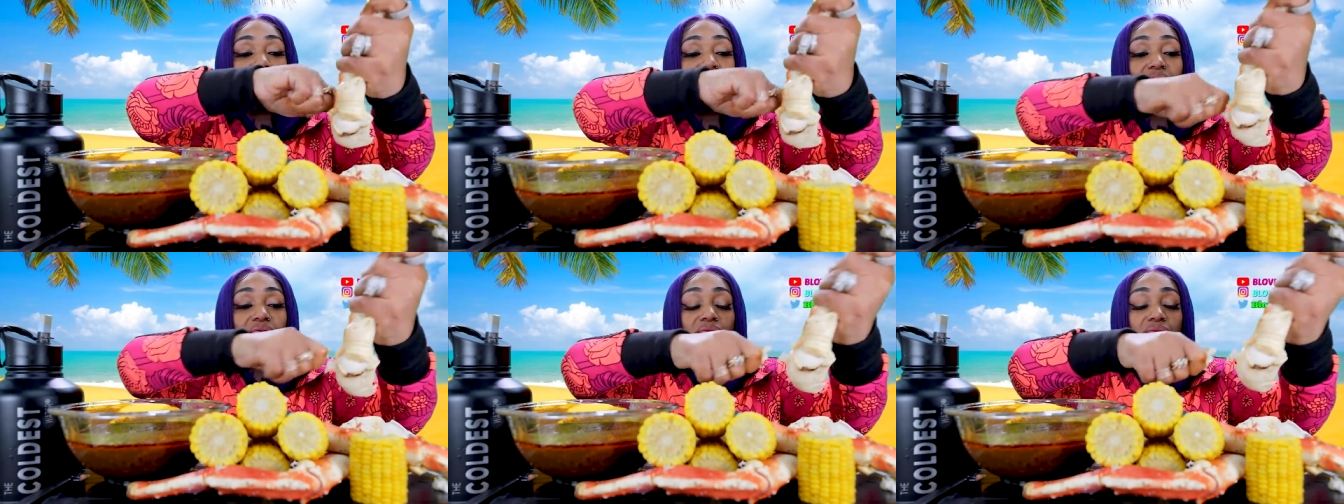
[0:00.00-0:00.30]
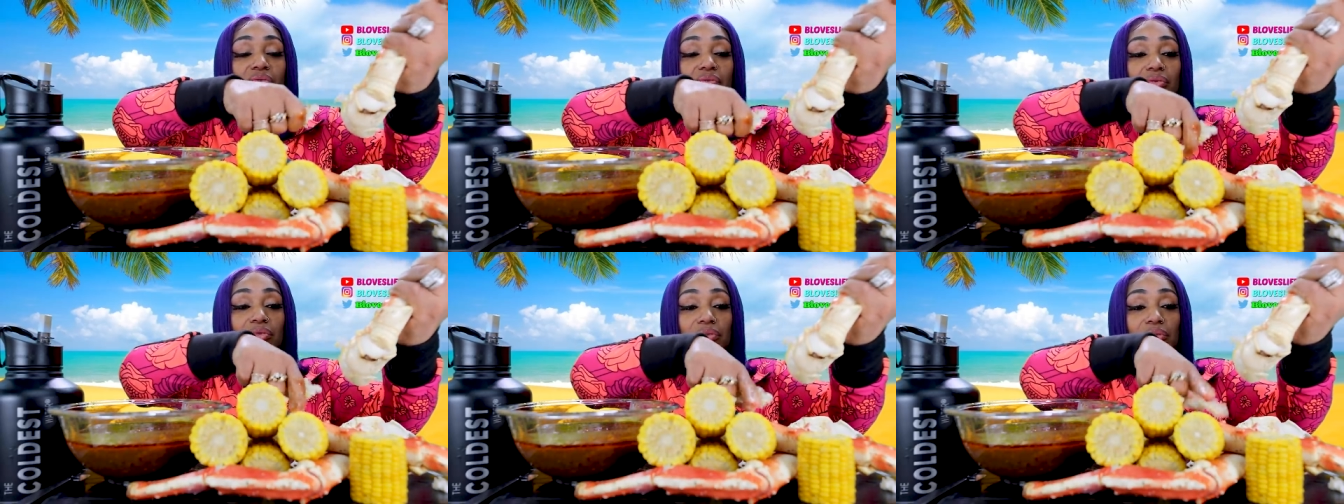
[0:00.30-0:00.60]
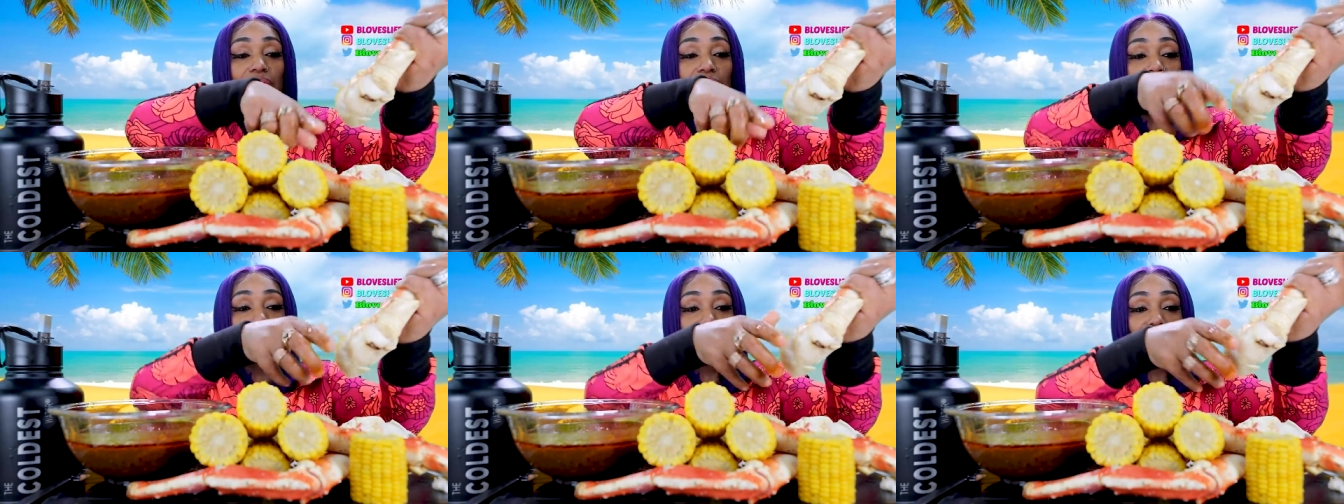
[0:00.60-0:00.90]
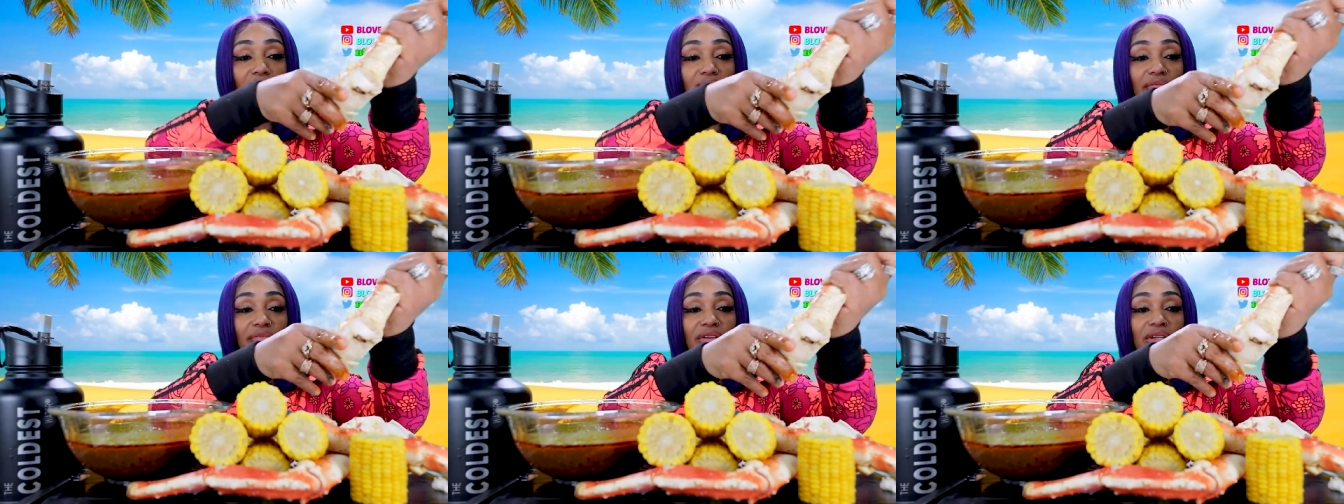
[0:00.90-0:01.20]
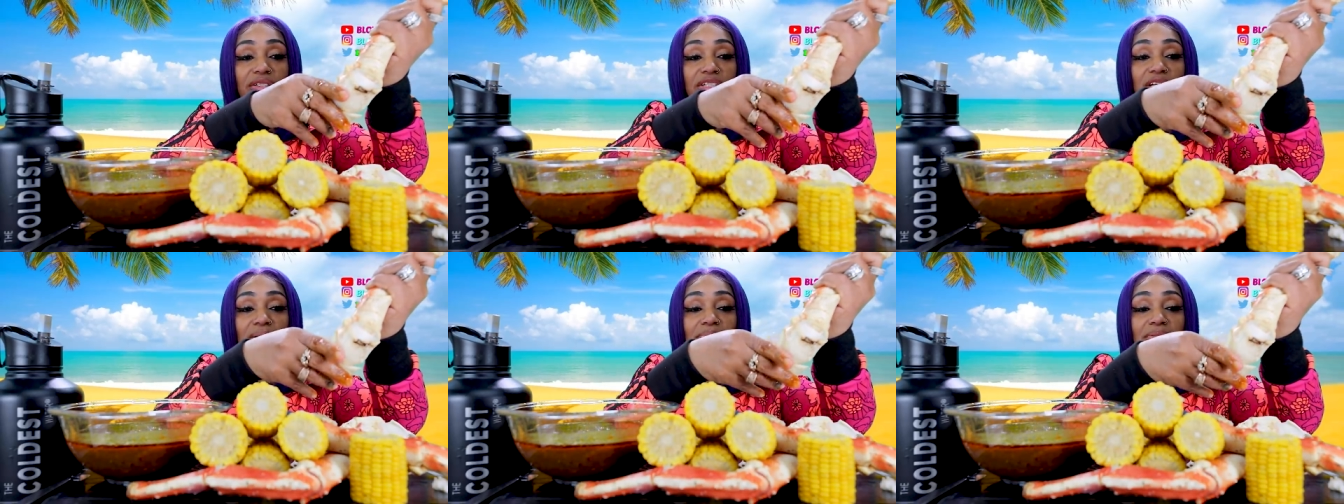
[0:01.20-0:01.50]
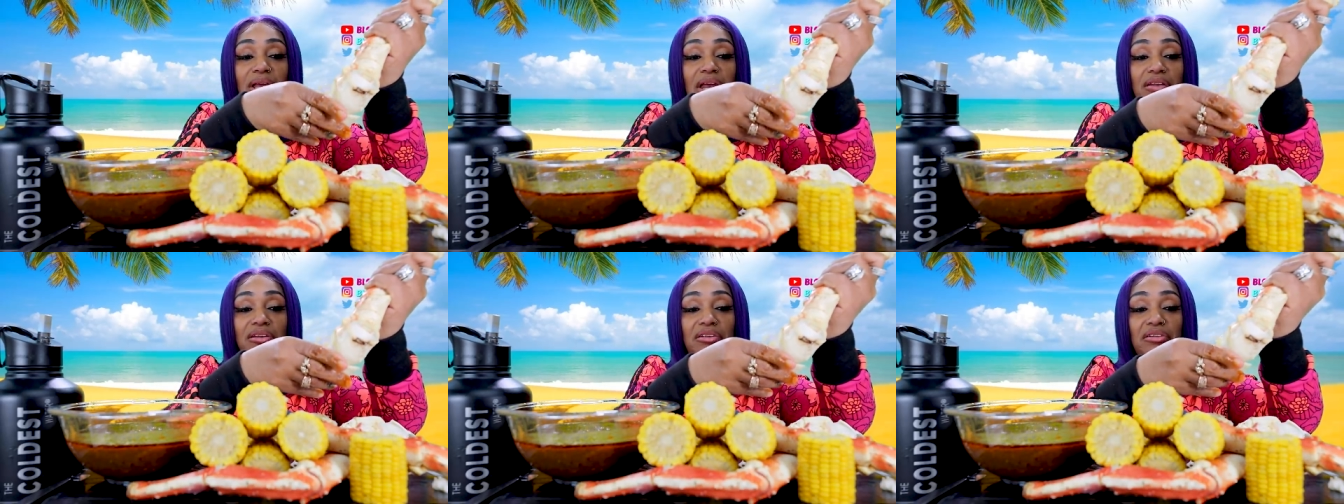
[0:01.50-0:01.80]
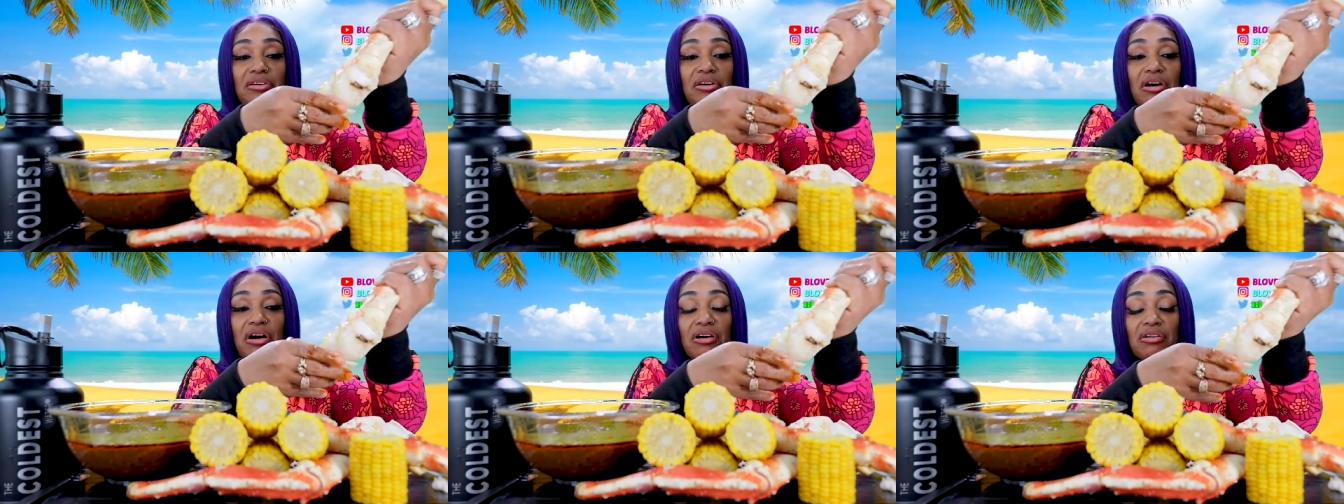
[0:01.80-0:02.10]
Ooh, I'm finna dip that
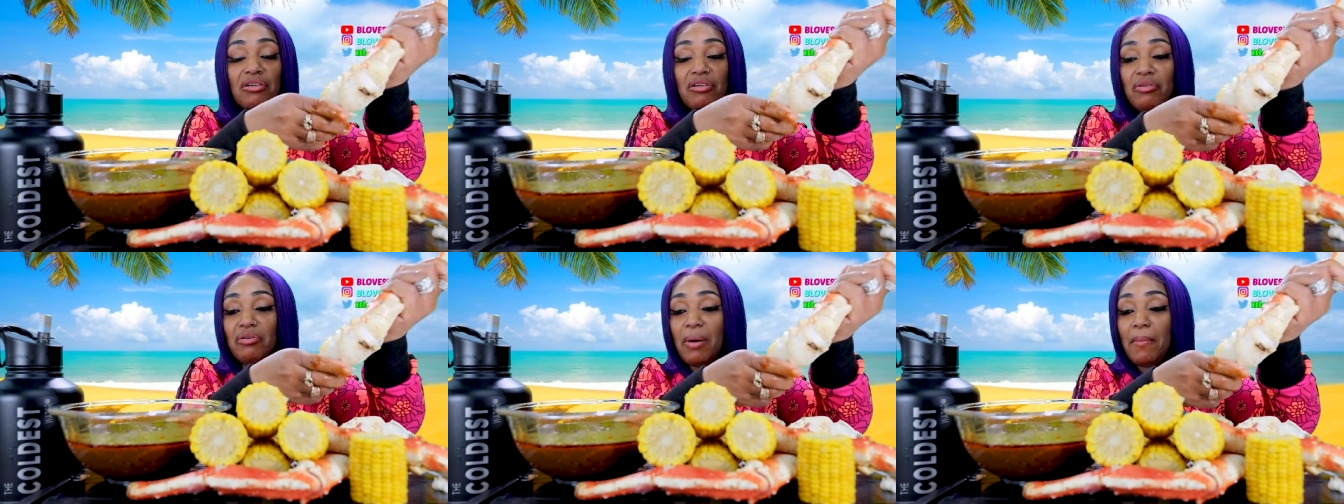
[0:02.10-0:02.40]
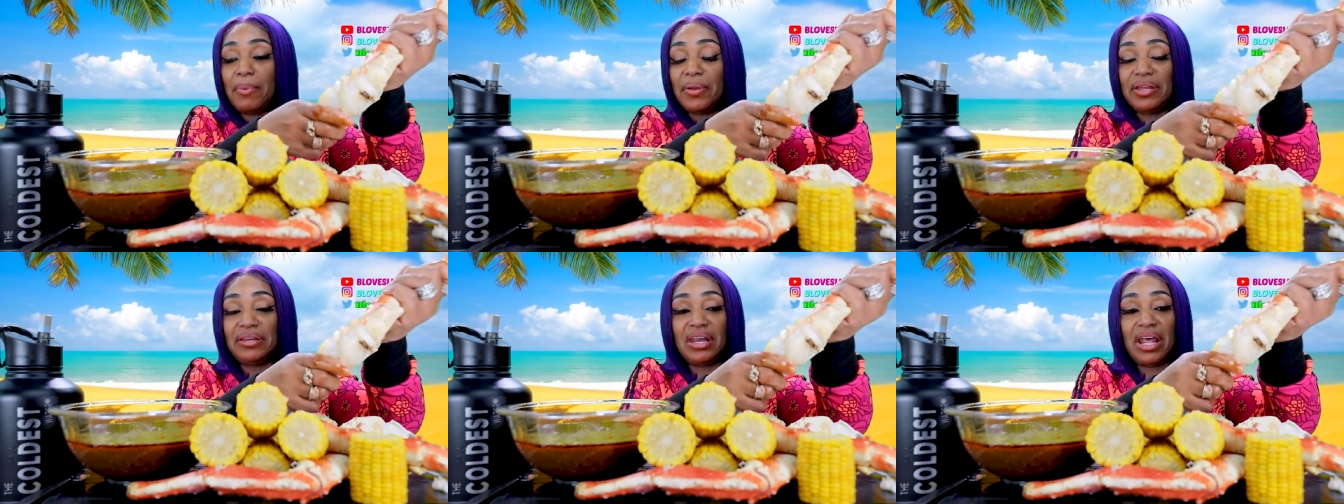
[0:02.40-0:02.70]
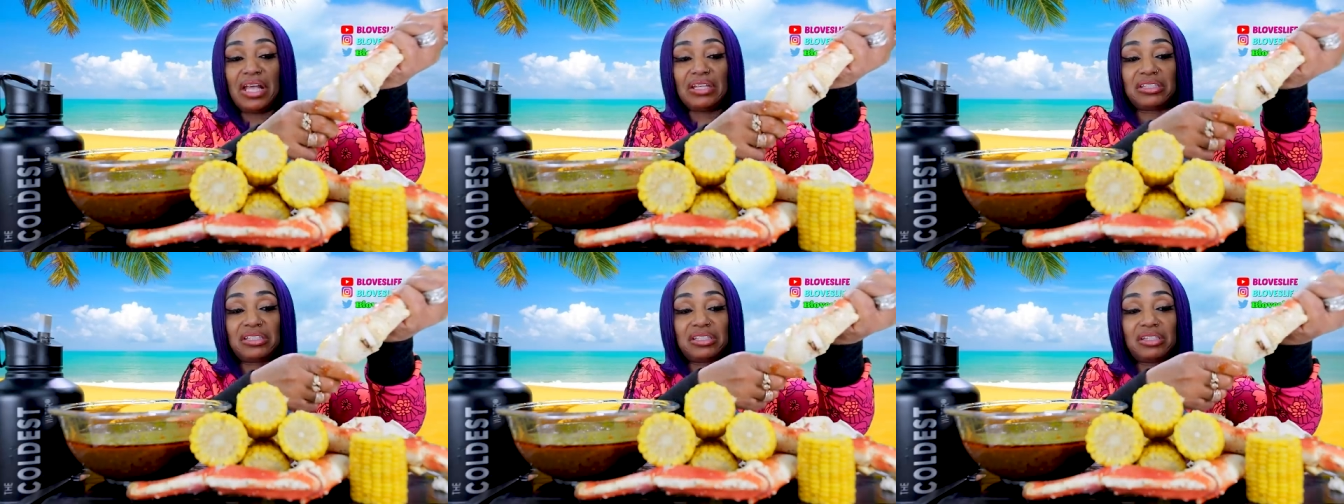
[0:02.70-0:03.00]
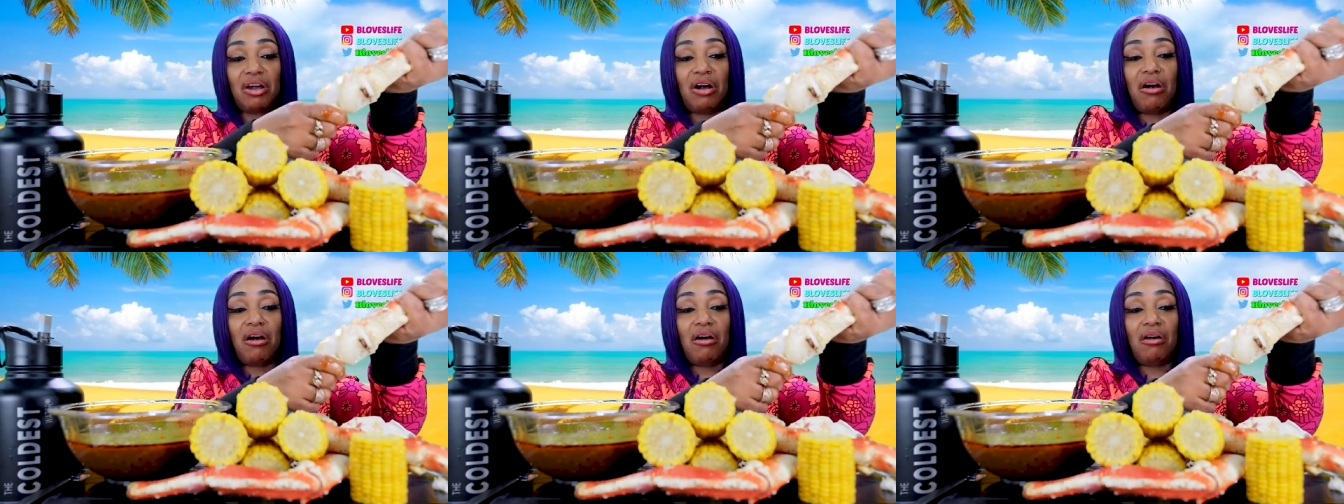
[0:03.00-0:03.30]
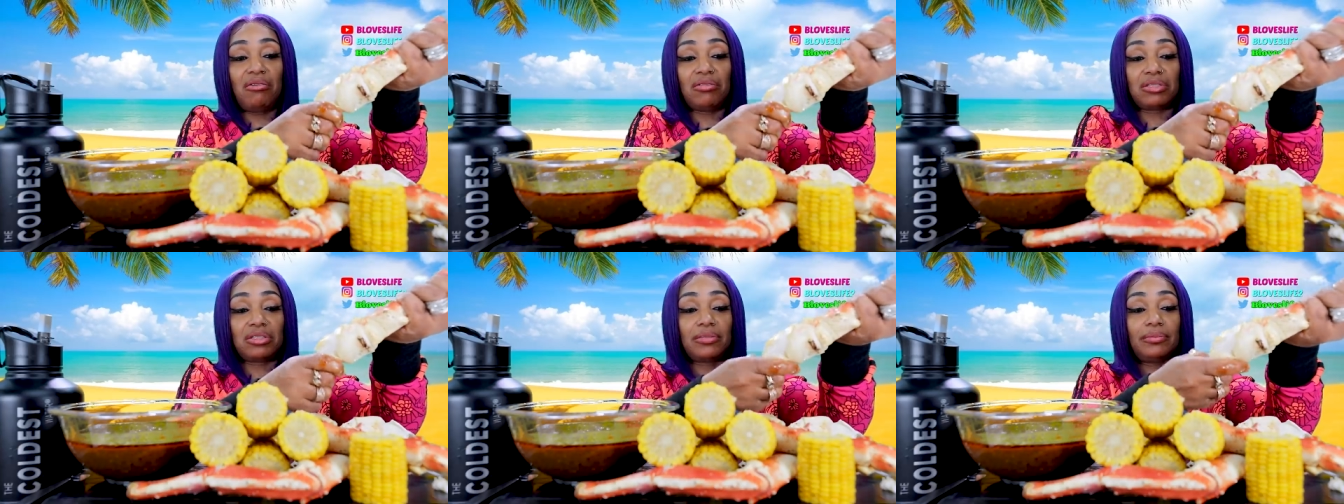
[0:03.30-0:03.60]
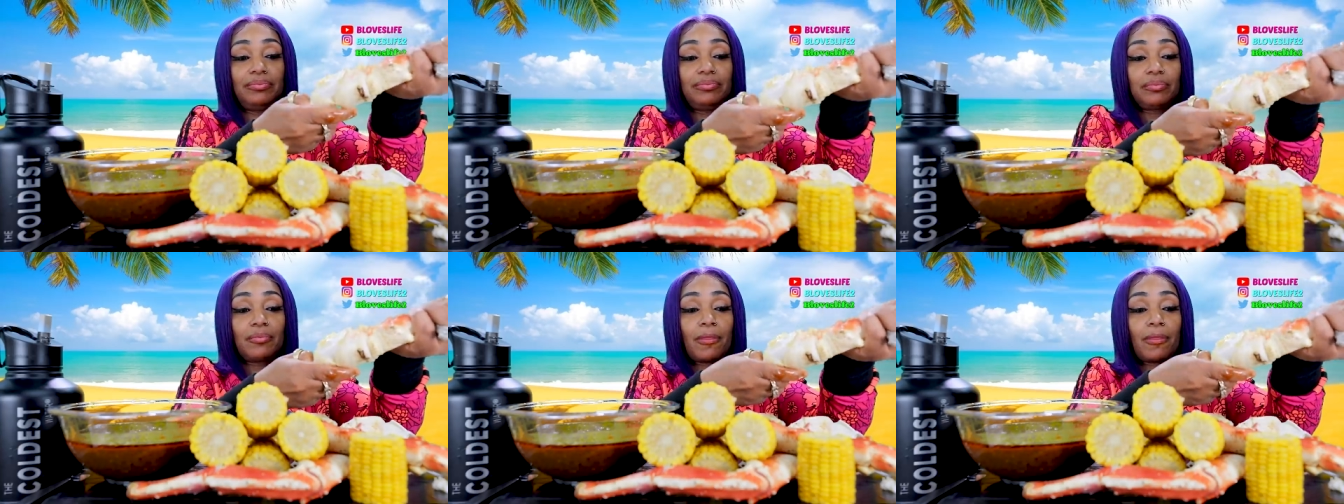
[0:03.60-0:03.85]
knuckle up in that sauce.